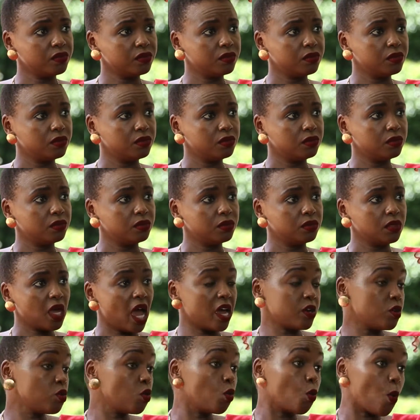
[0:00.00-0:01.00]
Yeah. I
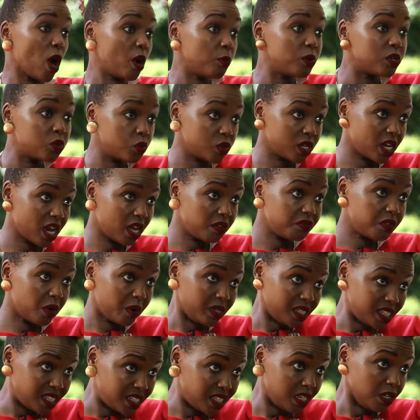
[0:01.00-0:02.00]
don't know why we don't love
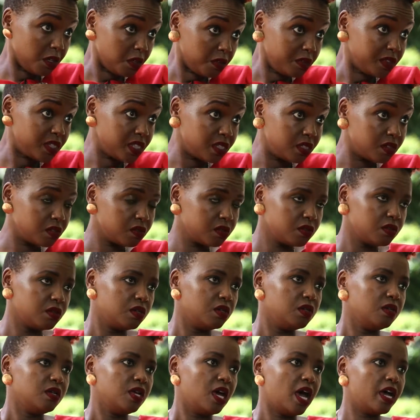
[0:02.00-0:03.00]
ourselves.
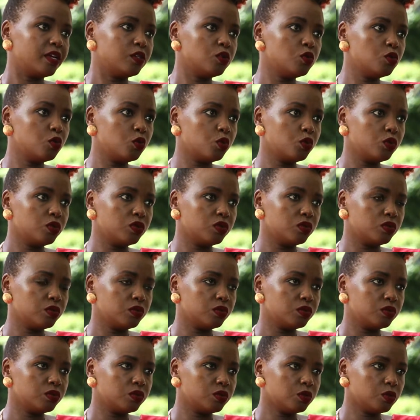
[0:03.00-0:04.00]
Mm. I don't know.
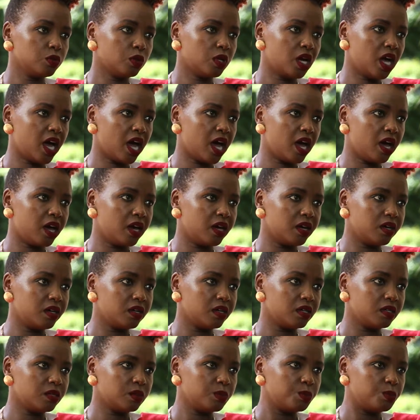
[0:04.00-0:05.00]
Uh,
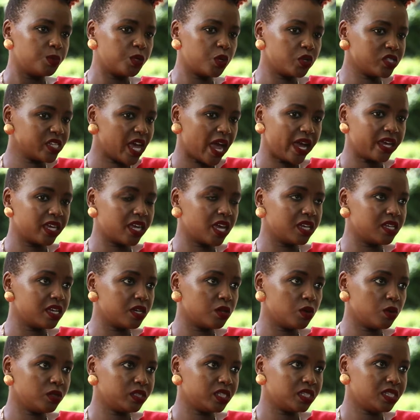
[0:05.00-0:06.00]
because I get that
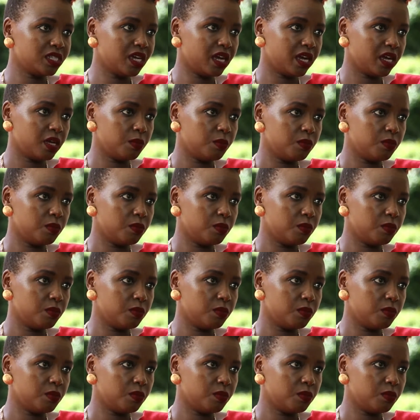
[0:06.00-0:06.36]
all the time.